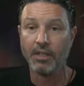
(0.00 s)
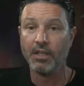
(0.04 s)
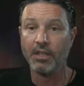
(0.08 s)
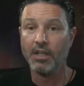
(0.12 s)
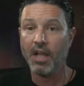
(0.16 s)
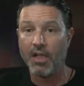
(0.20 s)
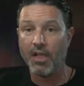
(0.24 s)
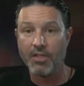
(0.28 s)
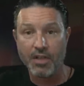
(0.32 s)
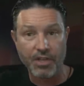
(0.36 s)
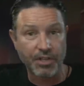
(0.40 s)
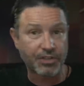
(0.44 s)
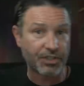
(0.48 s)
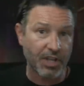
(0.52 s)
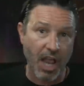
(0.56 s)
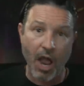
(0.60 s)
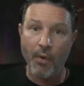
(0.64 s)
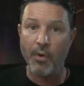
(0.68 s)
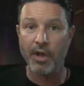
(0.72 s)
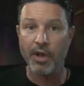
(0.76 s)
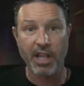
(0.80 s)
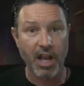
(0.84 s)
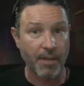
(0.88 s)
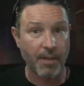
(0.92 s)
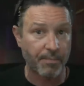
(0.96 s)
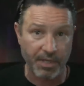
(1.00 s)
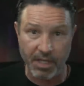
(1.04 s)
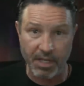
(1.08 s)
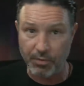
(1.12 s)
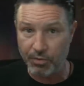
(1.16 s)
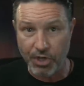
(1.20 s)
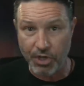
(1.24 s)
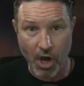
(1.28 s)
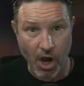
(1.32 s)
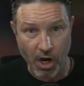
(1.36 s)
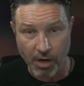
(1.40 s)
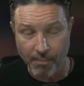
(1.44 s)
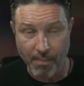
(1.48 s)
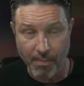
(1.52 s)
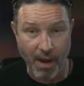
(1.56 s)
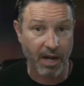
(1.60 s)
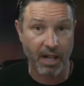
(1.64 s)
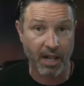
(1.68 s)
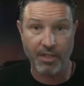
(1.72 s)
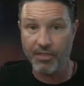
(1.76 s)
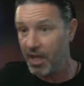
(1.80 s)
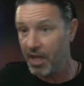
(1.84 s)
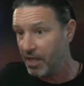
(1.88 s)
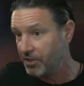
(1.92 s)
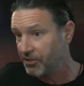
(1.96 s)
And then this guy would get up and he would talk about it.
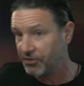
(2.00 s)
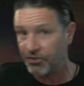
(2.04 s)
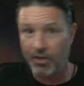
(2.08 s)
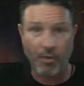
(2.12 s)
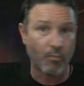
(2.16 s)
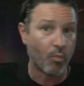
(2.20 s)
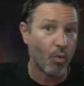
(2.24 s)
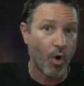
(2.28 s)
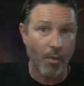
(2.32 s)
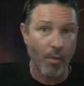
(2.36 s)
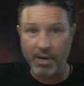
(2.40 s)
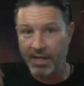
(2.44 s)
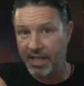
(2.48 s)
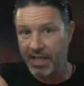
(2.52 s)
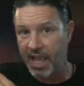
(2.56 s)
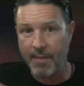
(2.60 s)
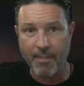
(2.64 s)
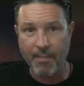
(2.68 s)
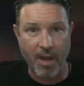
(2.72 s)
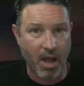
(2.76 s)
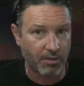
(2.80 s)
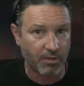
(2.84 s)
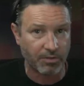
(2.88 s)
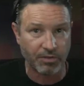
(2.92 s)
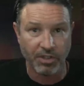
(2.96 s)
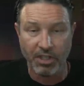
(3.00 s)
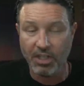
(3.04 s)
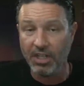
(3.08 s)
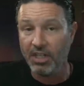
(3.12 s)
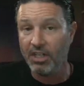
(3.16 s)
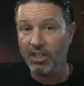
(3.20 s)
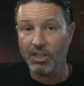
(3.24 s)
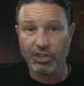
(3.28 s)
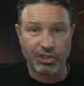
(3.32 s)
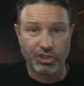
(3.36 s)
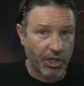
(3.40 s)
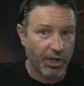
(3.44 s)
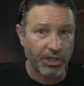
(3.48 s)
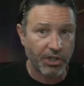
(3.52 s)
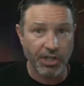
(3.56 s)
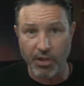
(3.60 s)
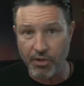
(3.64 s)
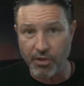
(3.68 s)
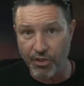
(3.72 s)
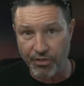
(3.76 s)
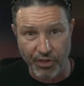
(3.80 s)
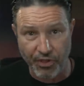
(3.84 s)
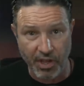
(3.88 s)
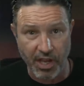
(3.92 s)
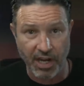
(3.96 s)
And then some woman came out and shared another
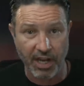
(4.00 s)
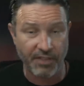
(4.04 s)
thing.